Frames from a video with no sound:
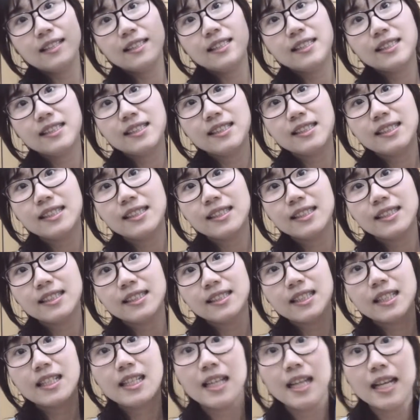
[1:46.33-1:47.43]
this is
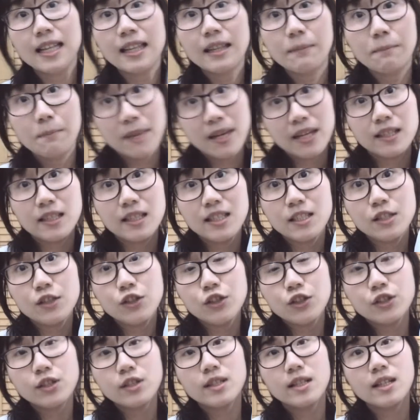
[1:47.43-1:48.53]
the
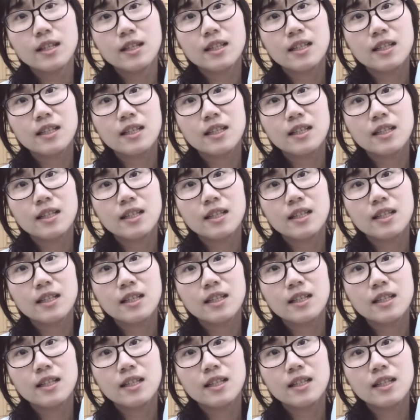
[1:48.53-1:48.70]
package.